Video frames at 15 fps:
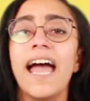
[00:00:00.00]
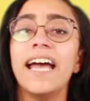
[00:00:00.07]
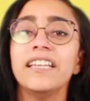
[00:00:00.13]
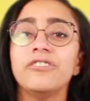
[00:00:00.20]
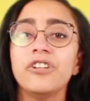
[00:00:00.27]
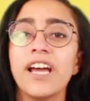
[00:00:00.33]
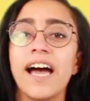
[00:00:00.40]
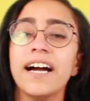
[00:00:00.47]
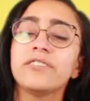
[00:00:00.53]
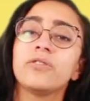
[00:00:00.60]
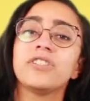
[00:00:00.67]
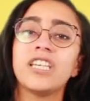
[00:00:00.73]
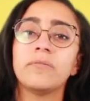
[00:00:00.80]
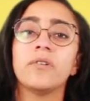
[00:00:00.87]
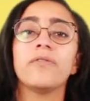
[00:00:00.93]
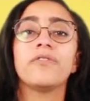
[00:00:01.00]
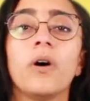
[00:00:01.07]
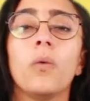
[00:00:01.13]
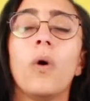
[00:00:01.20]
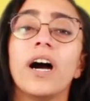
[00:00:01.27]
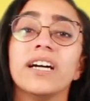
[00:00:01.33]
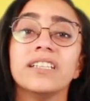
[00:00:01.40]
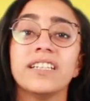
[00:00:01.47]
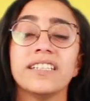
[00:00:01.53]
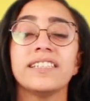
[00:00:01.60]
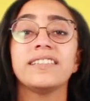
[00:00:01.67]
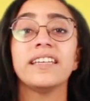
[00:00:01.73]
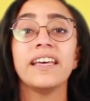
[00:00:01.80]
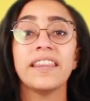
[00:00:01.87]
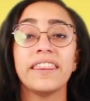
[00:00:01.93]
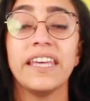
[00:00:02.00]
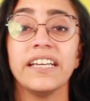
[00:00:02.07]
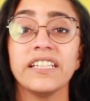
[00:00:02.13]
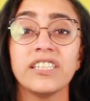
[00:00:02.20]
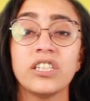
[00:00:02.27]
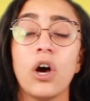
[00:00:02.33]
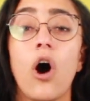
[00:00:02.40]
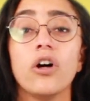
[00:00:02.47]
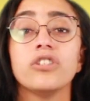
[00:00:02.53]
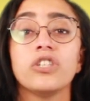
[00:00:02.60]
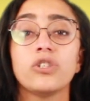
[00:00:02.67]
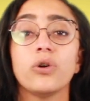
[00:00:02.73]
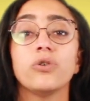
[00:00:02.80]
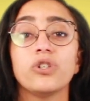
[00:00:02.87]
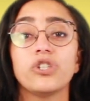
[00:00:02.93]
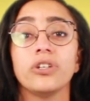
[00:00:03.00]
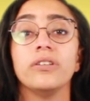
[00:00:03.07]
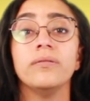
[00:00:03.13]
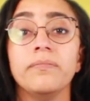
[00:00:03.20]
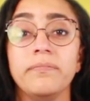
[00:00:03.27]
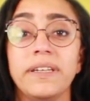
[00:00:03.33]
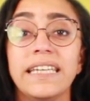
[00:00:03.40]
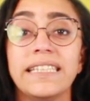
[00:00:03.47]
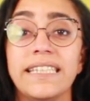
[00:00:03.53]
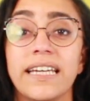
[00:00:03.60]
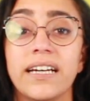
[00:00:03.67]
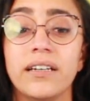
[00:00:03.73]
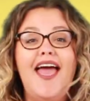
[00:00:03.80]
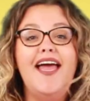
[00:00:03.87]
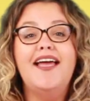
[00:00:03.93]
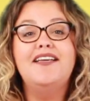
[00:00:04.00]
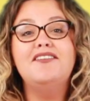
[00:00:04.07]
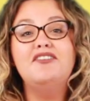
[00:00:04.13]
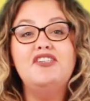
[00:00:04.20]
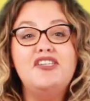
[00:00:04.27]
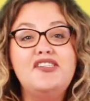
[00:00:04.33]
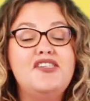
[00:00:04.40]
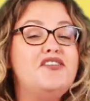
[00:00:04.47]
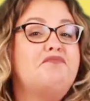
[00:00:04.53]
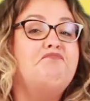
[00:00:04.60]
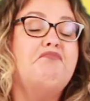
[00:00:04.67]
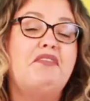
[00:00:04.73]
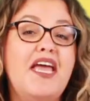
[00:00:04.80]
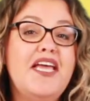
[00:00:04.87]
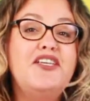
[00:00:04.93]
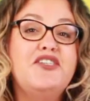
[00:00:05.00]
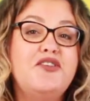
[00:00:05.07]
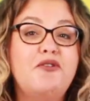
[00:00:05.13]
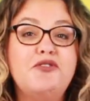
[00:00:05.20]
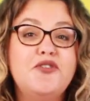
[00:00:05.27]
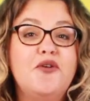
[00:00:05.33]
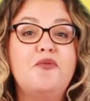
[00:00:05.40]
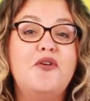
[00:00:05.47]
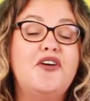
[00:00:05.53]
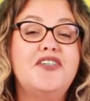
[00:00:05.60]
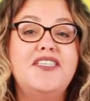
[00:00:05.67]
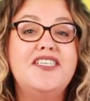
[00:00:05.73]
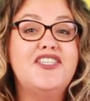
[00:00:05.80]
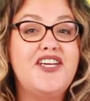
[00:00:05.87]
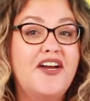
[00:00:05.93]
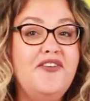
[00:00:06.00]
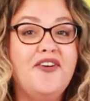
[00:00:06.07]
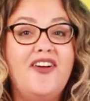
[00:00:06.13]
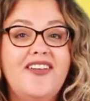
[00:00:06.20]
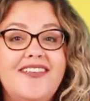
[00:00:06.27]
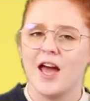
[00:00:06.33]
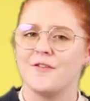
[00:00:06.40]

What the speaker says: and react to some of the wildest things on social media and just in social world in general.